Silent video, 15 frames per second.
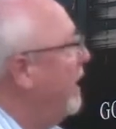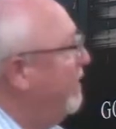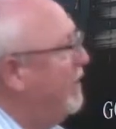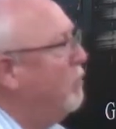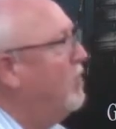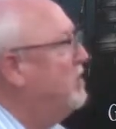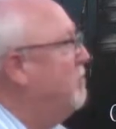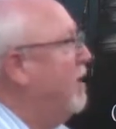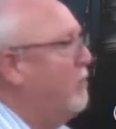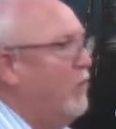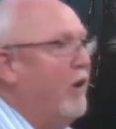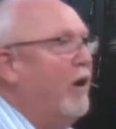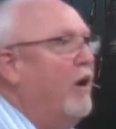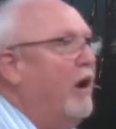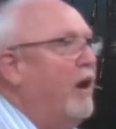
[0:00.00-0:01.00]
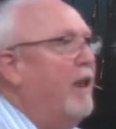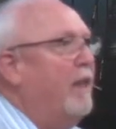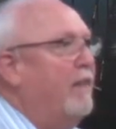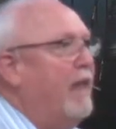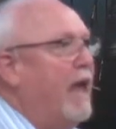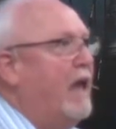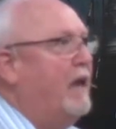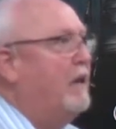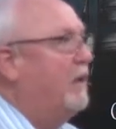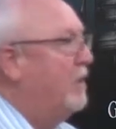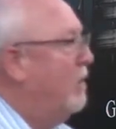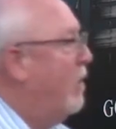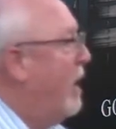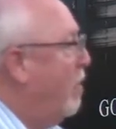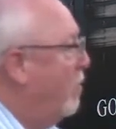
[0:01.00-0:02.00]
I think it was in my prayer. That,
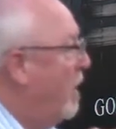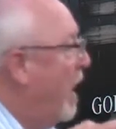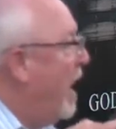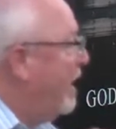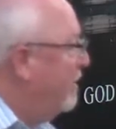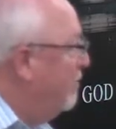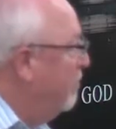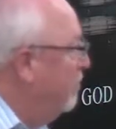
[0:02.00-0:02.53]
you know, how God